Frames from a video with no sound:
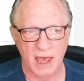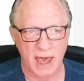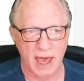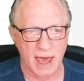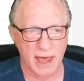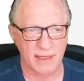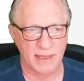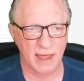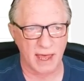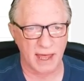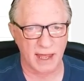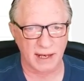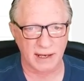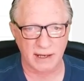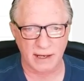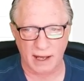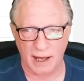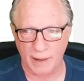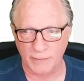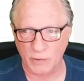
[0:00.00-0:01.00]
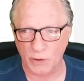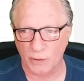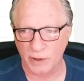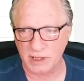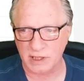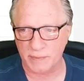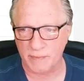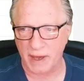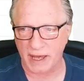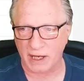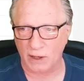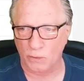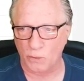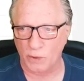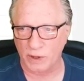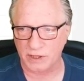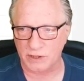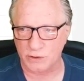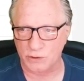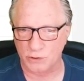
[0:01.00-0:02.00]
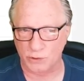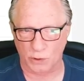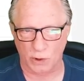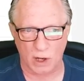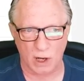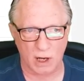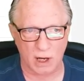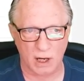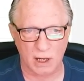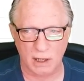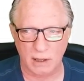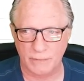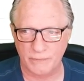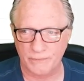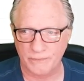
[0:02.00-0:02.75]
and then I'm going to make a withdrawal